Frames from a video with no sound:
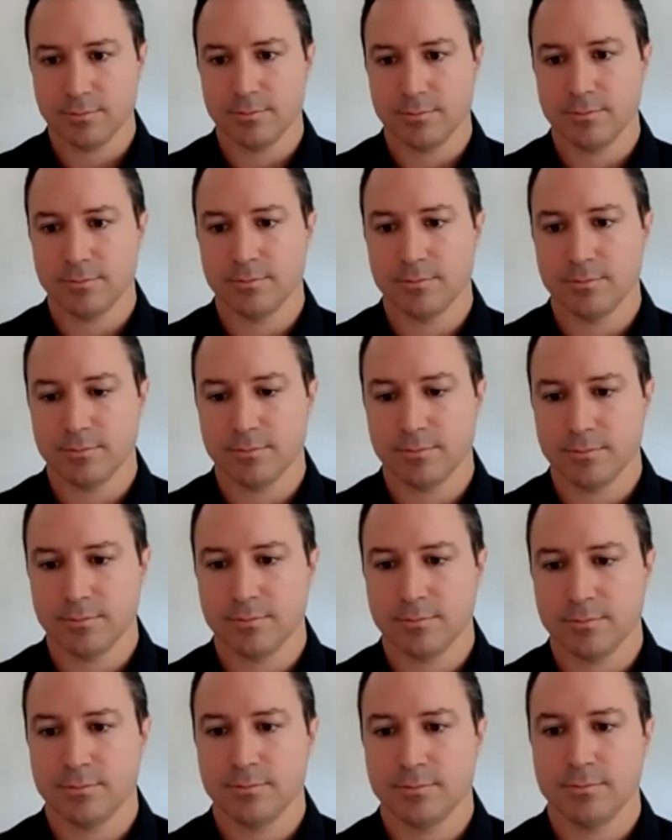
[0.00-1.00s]

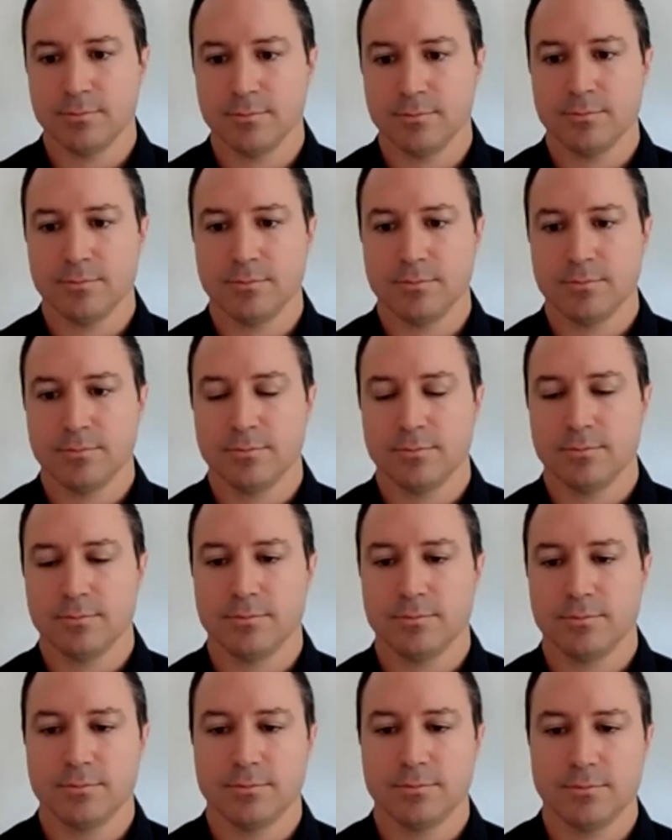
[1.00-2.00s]

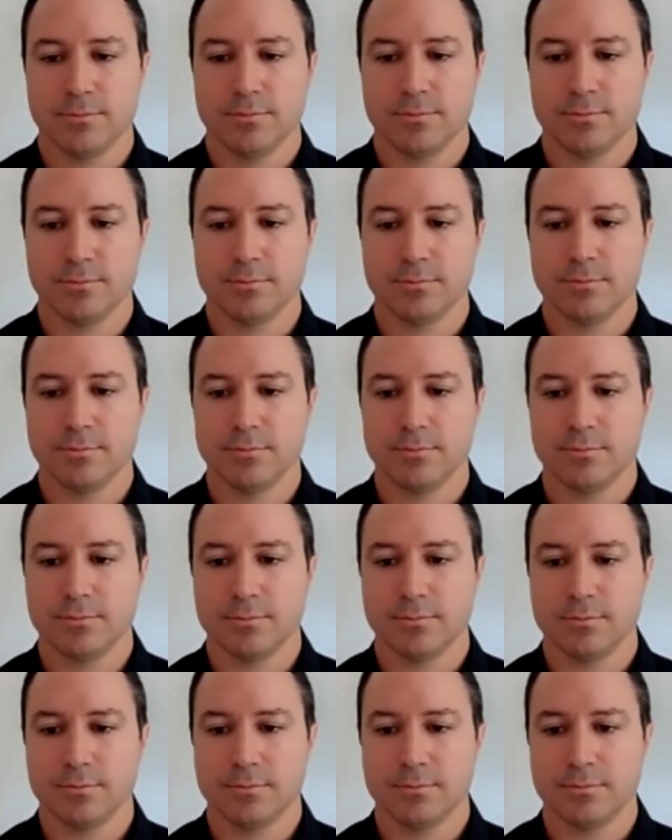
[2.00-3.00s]

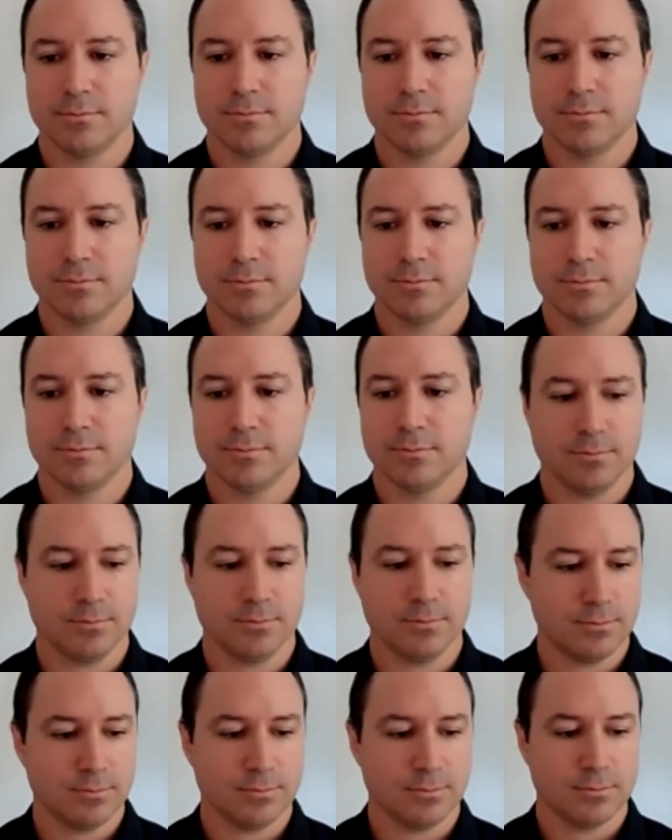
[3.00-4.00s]

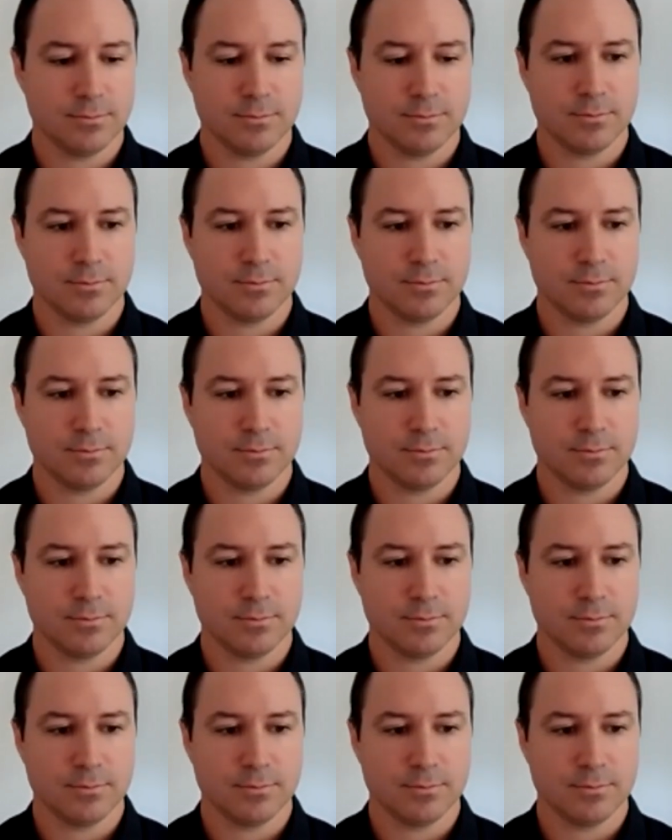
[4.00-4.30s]
The person shown says nothing.